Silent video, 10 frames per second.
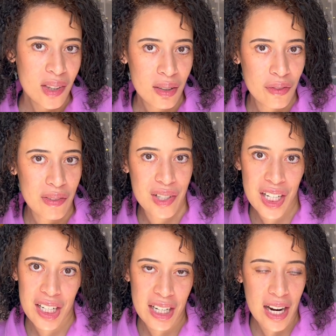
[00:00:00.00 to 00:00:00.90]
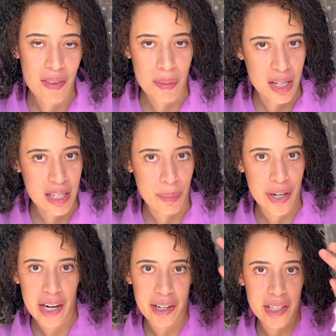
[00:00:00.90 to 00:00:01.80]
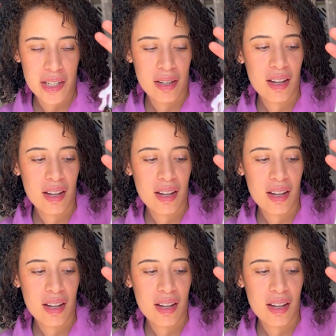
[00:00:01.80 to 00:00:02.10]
15 and have them in a separate area,